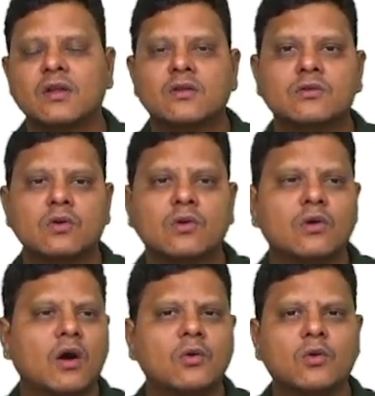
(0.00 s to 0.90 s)
so
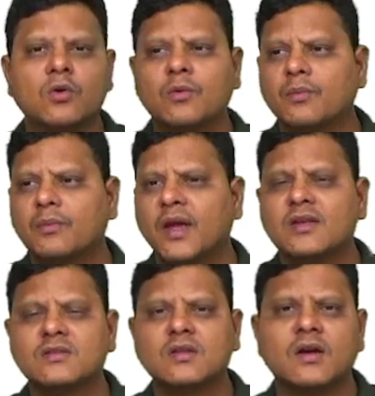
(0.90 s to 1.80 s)
how to manage
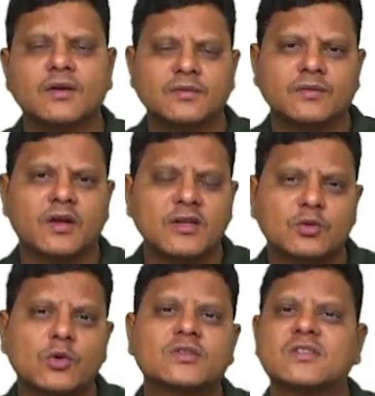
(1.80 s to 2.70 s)
the
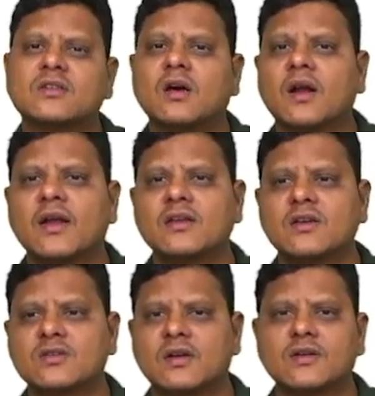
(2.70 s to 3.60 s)
resources in the
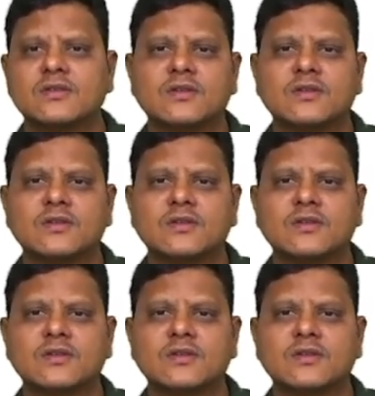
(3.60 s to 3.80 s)
organizations,